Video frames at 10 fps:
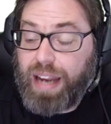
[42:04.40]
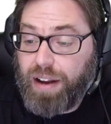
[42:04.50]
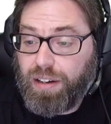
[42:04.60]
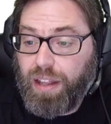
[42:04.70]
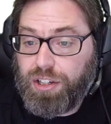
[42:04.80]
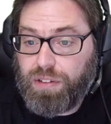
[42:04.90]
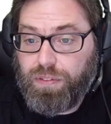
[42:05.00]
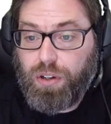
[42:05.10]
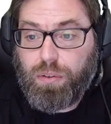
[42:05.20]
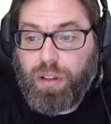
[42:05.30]

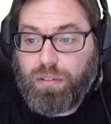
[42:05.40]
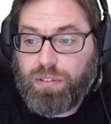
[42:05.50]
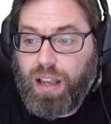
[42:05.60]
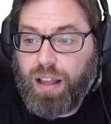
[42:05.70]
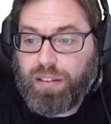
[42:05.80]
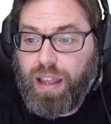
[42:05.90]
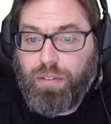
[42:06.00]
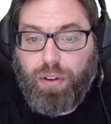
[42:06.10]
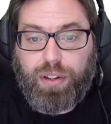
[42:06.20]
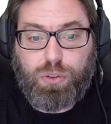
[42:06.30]
calculation view
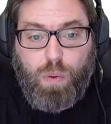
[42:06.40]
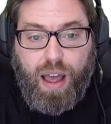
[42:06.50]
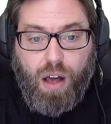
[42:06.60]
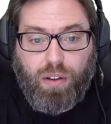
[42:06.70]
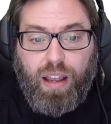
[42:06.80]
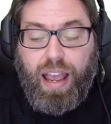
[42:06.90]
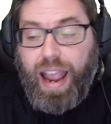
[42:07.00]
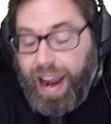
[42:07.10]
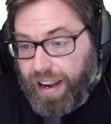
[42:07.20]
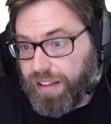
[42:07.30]
level as well.
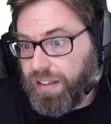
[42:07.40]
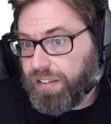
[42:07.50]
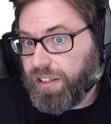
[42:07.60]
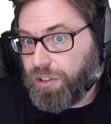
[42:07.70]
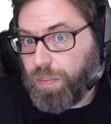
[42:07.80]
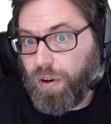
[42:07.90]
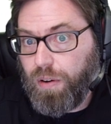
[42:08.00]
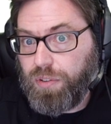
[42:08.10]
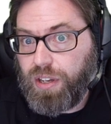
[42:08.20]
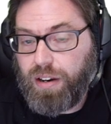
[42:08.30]
And this
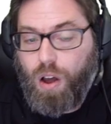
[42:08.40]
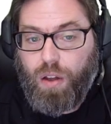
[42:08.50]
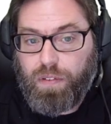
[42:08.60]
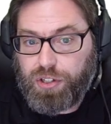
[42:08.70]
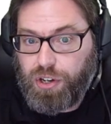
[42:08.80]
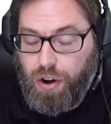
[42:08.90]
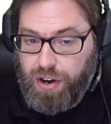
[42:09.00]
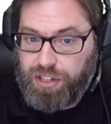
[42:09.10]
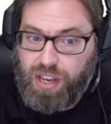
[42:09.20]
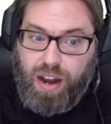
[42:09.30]
proves that all of our
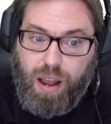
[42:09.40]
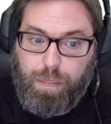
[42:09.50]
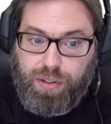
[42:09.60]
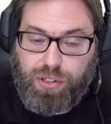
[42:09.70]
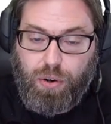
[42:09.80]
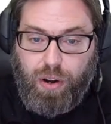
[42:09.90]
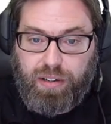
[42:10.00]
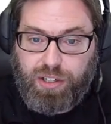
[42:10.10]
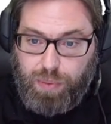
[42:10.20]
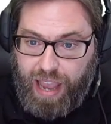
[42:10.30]
security setup is
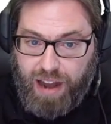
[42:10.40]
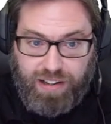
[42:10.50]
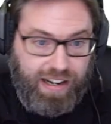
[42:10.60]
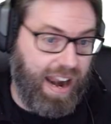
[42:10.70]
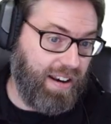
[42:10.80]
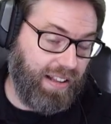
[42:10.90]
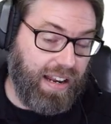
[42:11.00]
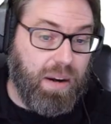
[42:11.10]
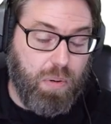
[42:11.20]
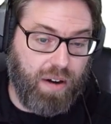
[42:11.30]
good because we added an
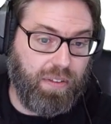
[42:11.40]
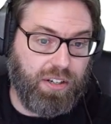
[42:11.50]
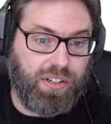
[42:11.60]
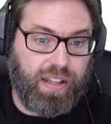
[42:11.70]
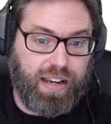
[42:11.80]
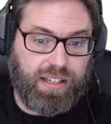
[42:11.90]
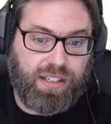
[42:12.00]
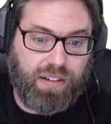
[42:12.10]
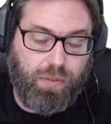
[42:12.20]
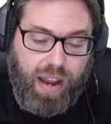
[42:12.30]
analytic privilege to
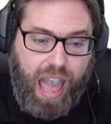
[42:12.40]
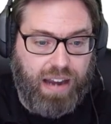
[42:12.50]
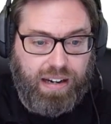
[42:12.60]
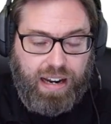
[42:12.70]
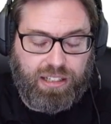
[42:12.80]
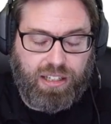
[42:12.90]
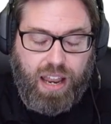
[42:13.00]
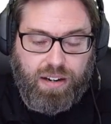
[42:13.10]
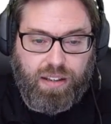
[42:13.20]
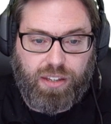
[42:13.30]
this, and if we hadn't
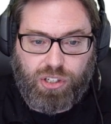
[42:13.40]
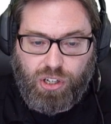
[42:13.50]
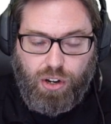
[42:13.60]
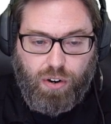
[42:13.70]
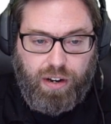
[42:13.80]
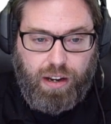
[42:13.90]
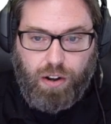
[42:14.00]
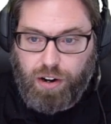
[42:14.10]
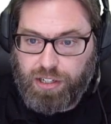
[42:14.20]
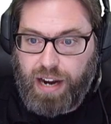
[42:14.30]
extended the security
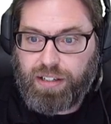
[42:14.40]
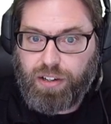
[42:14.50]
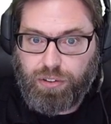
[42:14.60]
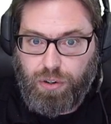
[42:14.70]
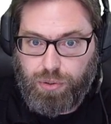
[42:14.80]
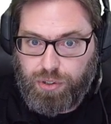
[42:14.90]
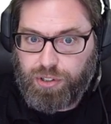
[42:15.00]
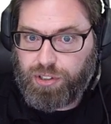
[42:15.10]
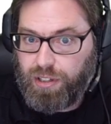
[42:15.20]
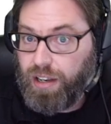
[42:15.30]
on our technical
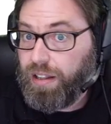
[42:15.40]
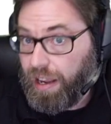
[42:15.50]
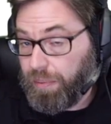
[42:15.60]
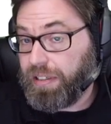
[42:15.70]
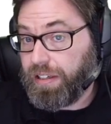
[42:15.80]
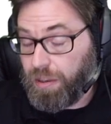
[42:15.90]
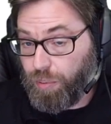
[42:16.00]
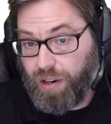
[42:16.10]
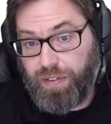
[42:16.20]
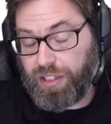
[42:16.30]
users, like we did in
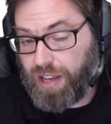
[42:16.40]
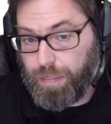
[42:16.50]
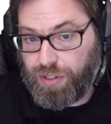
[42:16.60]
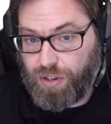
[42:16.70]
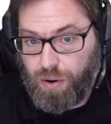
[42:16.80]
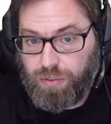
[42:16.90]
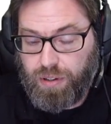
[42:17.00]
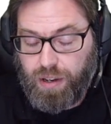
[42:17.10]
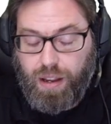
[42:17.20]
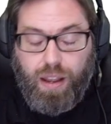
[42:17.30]
the previous
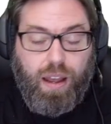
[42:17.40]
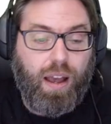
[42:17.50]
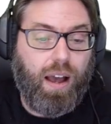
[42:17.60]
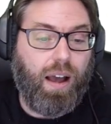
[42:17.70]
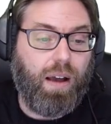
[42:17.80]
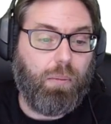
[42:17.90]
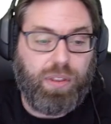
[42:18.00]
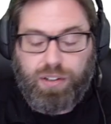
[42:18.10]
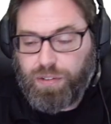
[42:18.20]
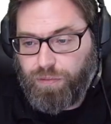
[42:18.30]
episode,
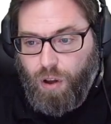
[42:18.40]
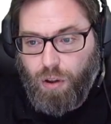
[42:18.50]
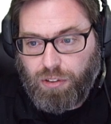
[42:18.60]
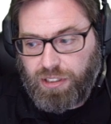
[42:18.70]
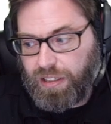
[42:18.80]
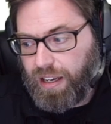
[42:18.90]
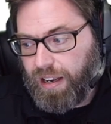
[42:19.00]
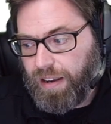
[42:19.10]
with a default